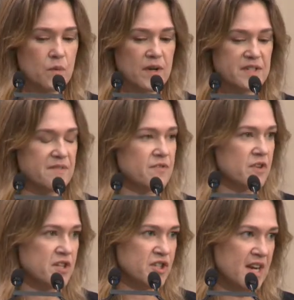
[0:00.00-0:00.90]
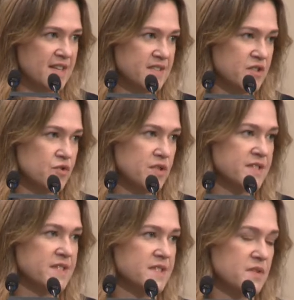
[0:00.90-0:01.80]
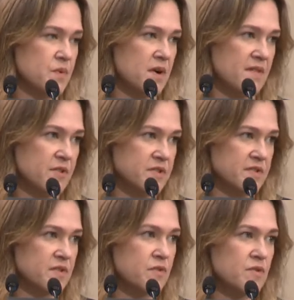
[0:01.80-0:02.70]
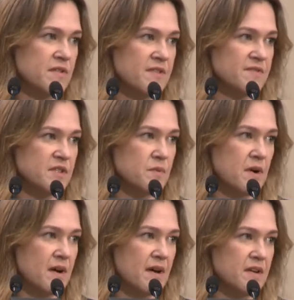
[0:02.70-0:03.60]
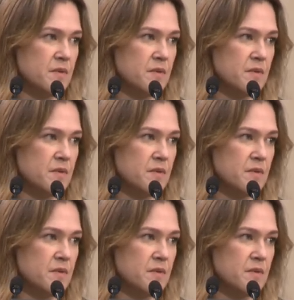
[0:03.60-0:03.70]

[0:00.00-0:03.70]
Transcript: what differentiates the 361 versus the 351?